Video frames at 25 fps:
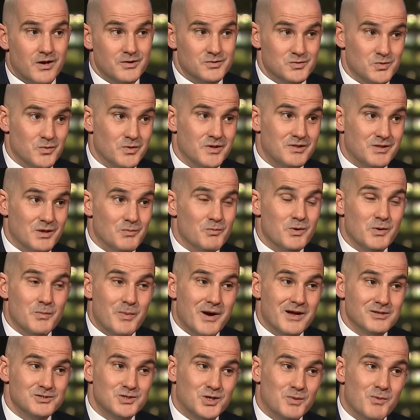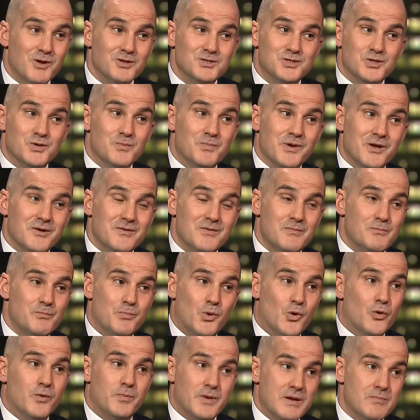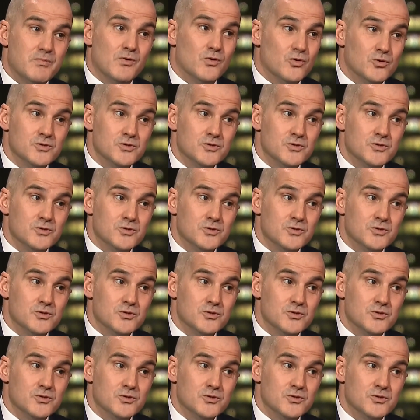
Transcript: I think we we're about to come on to, but poorer people